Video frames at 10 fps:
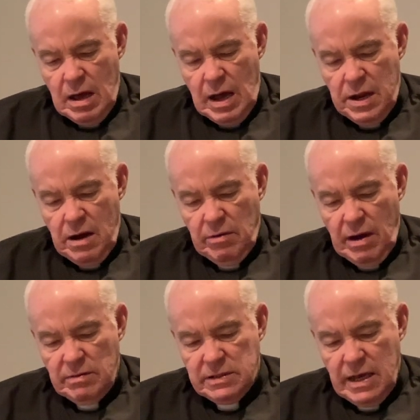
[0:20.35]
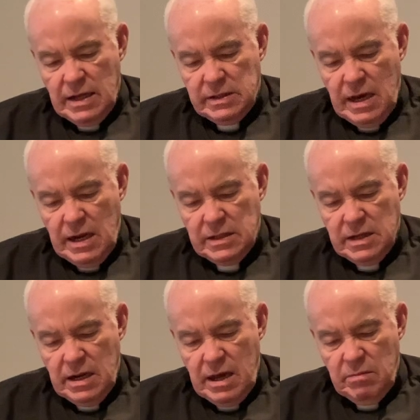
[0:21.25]
I know when I was downtown at
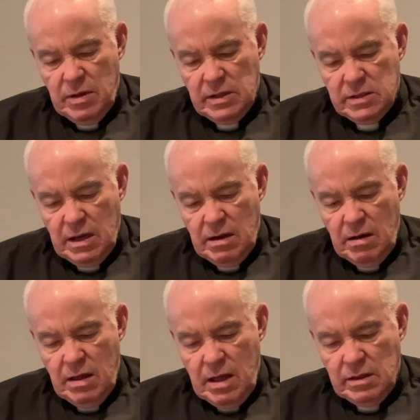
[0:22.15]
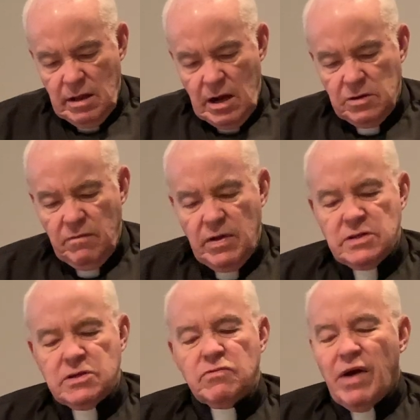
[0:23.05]
St. Edmunds, and Dr.
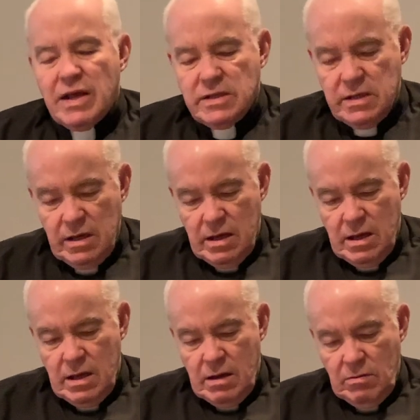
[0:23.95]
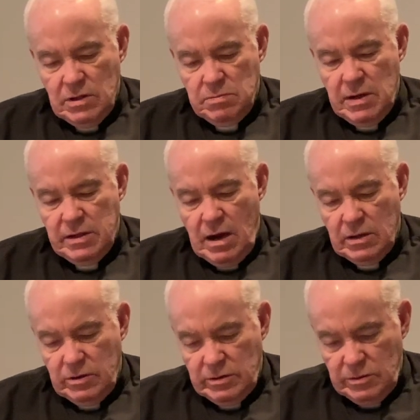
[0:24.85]
Vincent Renzi was my
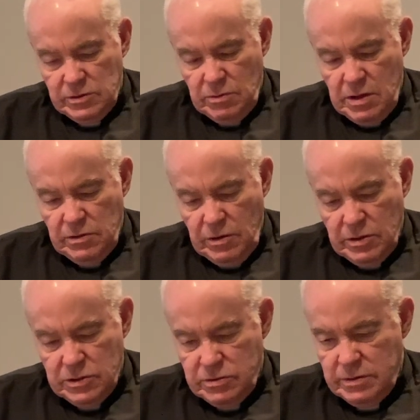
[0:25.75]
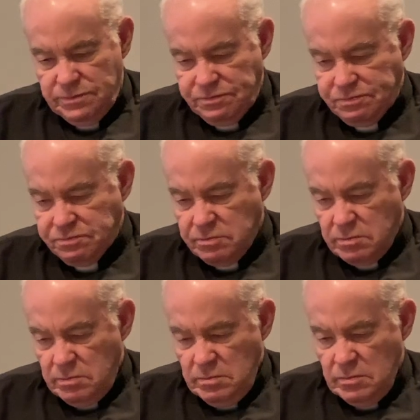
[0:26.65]
doctor on 23rd Street.
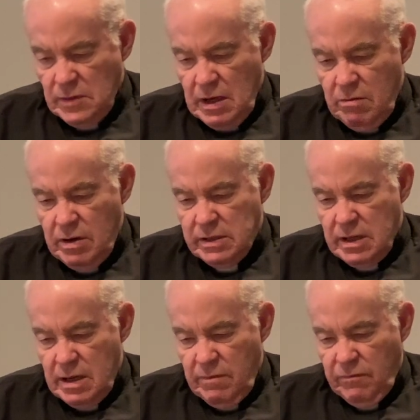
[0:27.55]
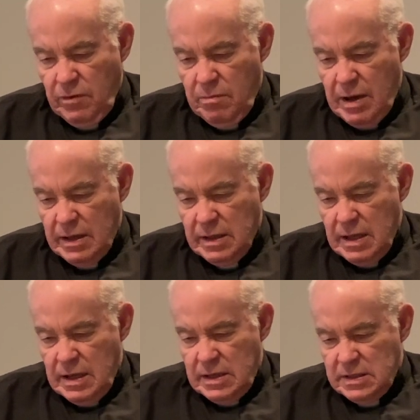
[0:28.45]
I went to him for about
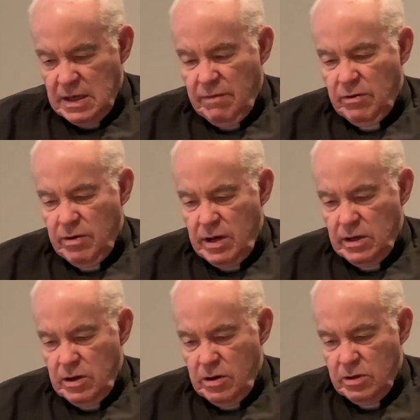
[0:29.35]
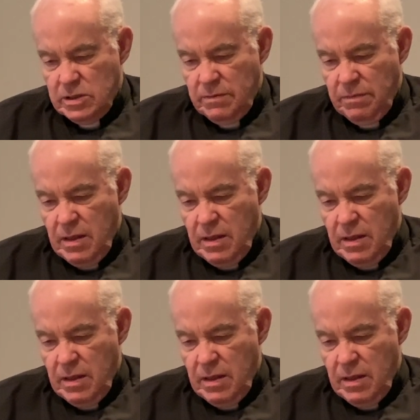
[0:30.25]
7 or 8 years.